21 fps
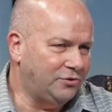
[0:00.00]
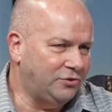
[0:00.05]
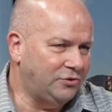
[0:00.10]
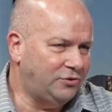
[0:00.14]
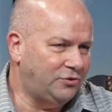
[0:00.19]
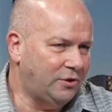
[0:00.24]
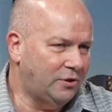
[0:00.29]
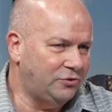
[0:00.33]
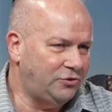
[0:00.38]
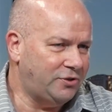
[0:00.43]

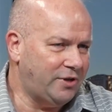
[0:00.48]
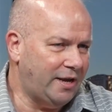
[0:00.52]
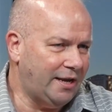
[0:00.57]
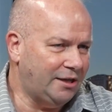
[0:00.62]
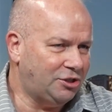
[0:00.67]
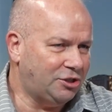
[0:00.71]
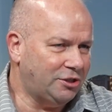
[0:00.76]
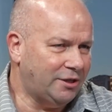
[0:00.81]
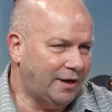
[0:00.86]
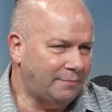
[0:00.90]

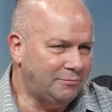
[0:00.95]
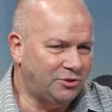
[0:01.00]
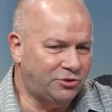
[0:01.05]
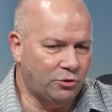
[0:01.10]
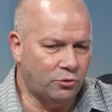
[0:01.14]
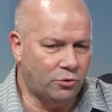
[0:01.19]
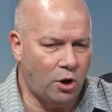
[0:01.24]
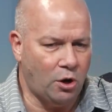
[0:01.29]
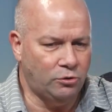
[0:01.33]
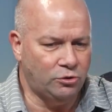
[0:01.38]
Association. I'm still
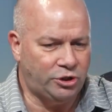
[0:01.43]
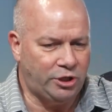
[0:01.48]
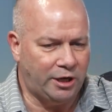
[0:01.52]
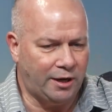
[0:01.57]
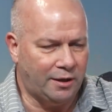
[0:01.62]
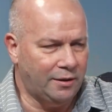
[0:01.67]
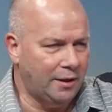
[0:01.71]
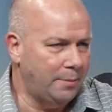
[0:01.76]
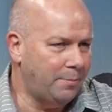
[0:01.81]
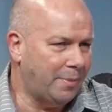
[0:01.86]
coaching
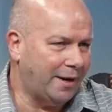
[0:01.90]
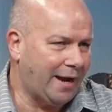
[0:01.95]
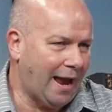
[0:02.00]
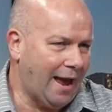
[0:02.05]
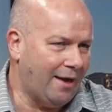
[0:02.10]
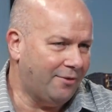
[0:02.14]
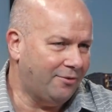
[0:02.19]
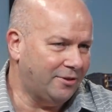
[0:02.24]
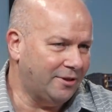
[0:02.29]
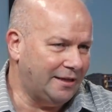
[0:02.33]
Olympic
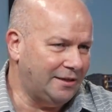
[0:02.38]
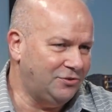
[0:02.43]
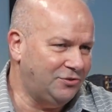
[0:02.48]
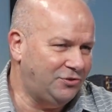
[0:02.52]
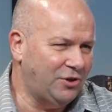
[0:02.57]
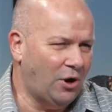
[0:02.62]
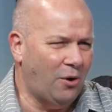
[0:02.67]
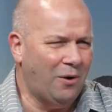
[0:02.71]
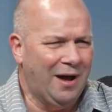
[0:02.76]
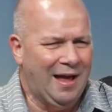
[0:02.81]
athletes.
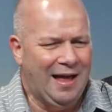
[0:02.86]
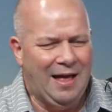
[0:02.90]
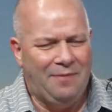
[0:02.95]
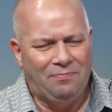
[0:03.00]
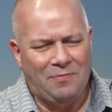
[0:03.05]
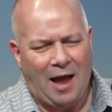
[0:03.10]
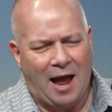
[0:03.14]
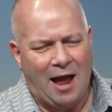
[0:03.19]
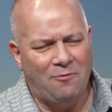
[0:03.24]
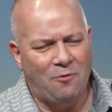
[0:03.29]
So yeah.
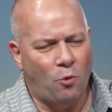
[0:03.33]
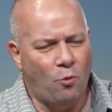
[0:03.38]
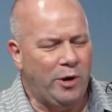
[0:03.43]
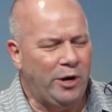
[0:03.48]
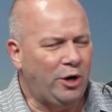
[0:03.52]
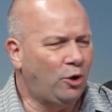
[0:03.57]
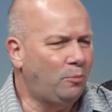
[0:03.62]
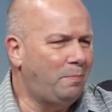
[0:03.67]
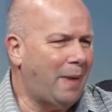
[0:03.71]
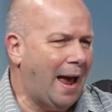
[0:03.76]
I have a
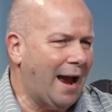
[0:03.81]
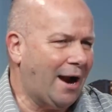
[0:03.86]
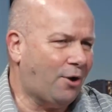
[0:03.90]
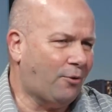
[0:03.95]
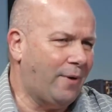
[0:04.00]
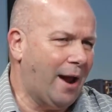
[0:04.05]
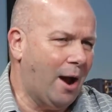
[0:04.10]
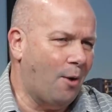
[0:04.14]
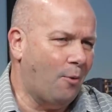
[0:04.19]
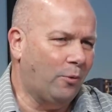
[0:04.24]
weird
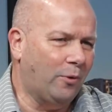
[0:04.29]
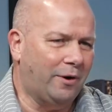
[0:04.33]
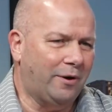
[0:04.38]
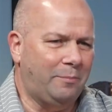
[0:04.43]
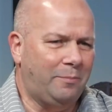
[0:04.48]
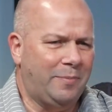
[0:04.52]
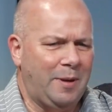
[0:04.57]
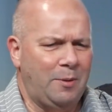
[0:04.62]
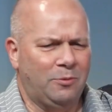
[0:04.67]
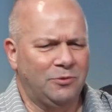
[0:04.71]
background where people